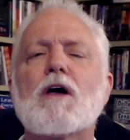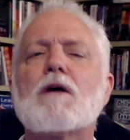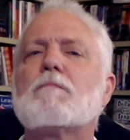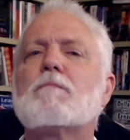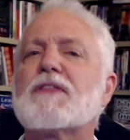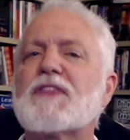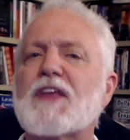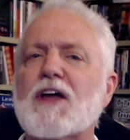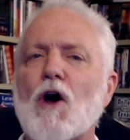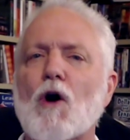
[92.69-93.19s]

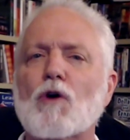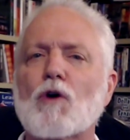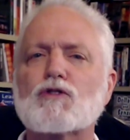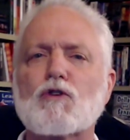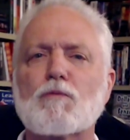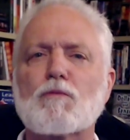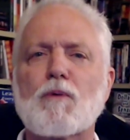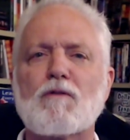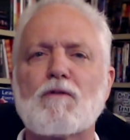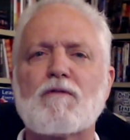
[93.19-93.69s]
but they
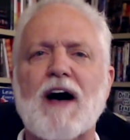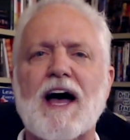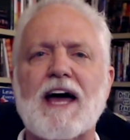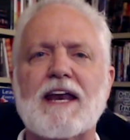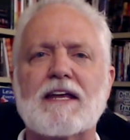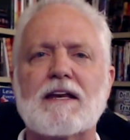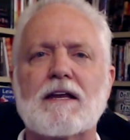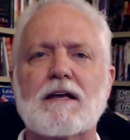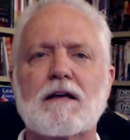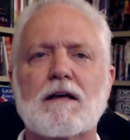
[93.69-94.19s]
also
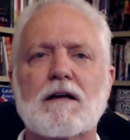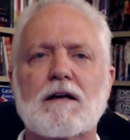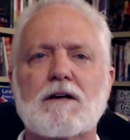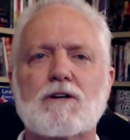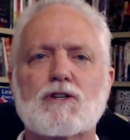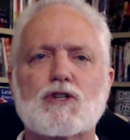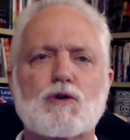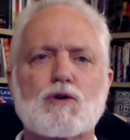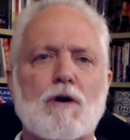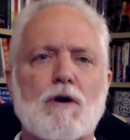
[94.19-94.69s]
provided
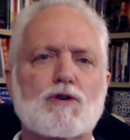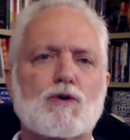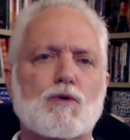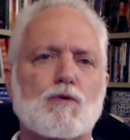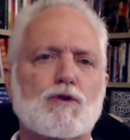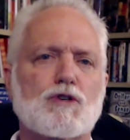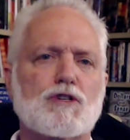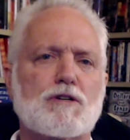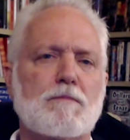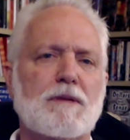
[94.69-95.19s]

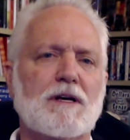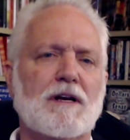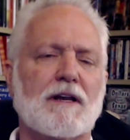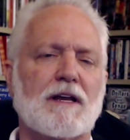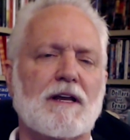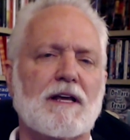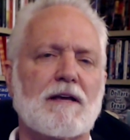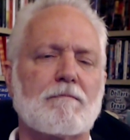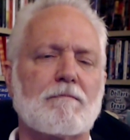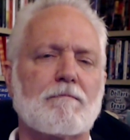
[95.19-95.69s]
structural
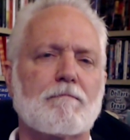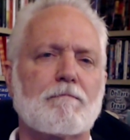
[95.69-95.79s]
stability.